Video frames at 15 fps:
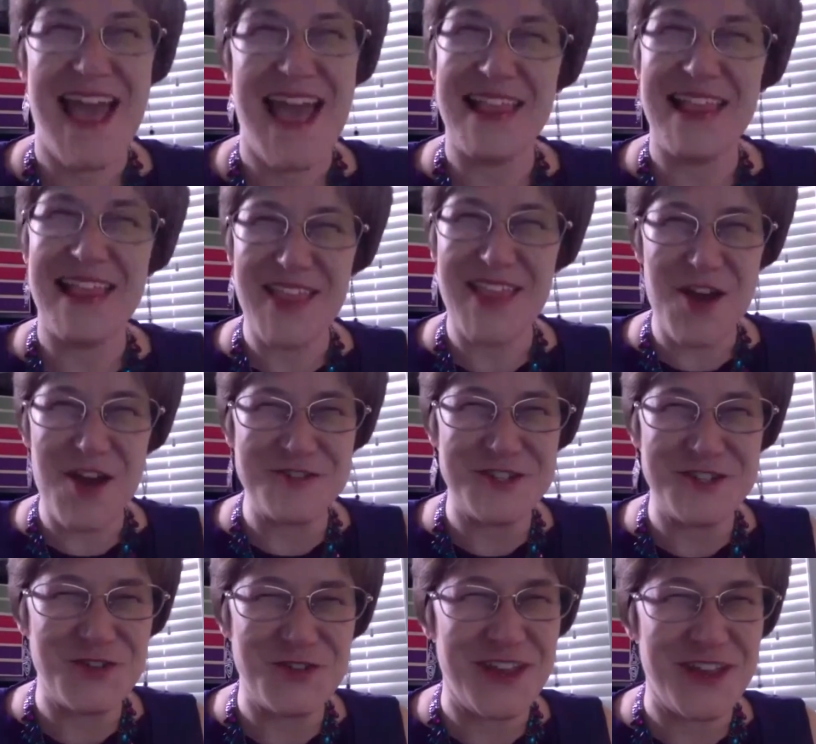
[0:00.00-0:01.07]
Hello,
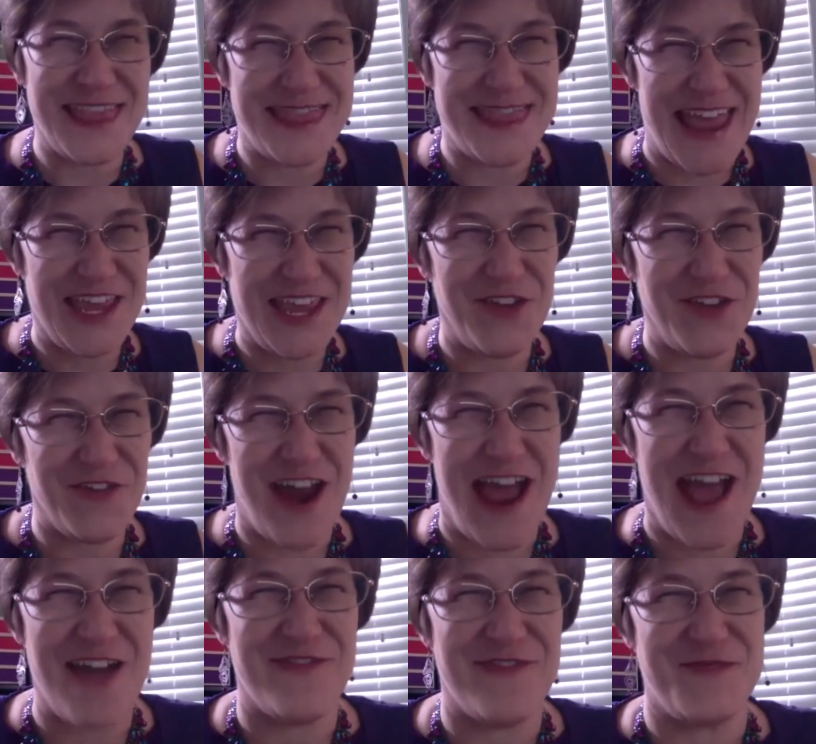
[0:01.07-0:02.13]
Julie, and thank you for
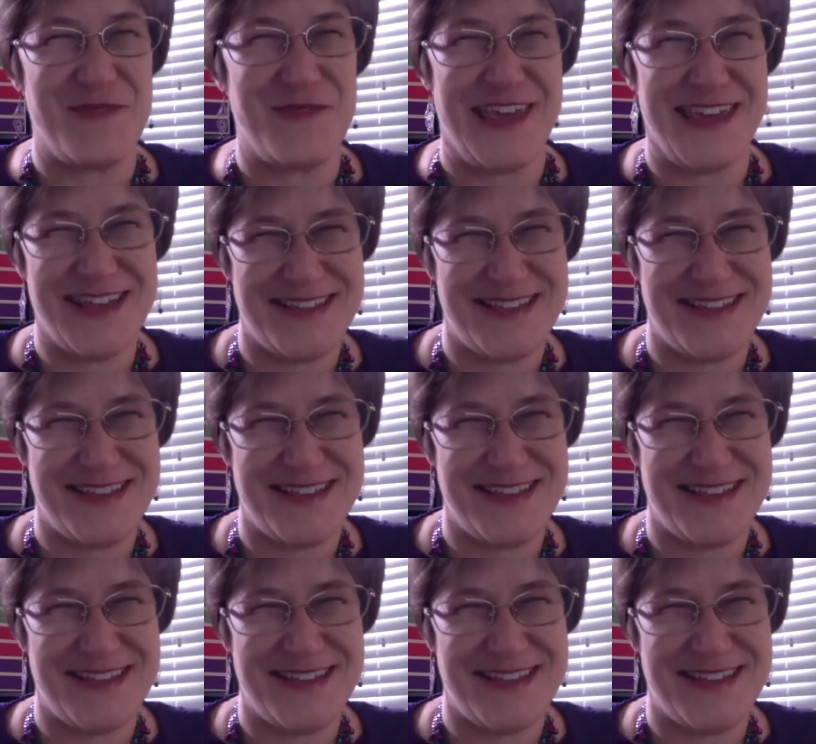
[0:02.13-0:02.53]
having me.